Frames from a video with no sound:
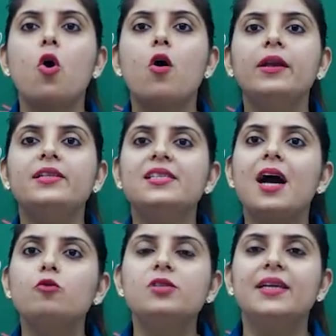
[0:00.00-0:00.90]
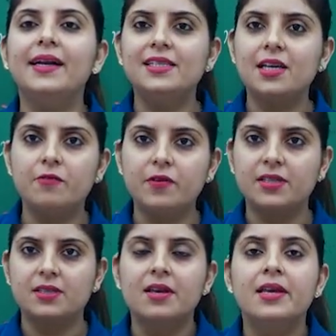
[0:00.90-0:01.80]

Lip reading: on its outside surface,